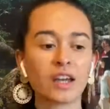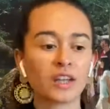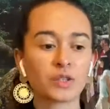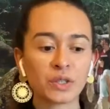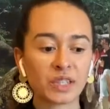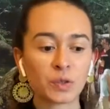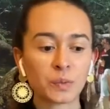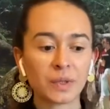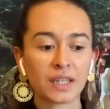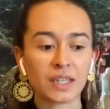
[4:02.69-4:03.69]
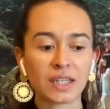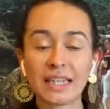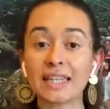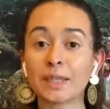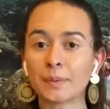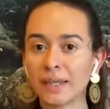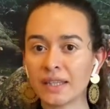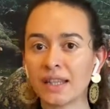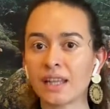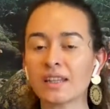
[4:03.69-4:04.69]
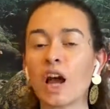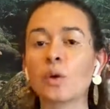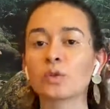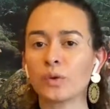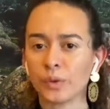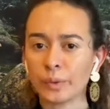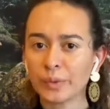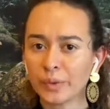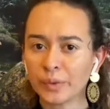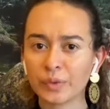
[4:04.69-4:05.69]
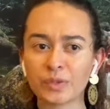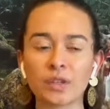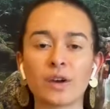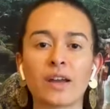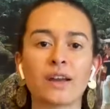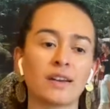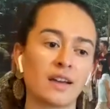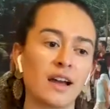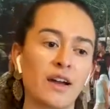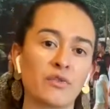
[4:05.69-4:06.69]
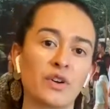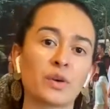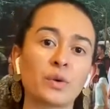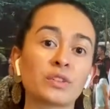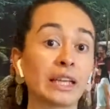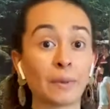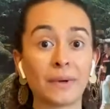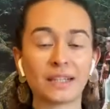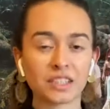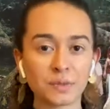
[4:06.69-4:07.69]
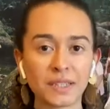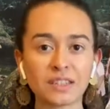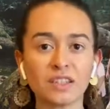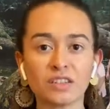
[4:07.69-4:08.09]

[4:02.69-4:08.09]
You need to be independent, autonomous, have a good time management.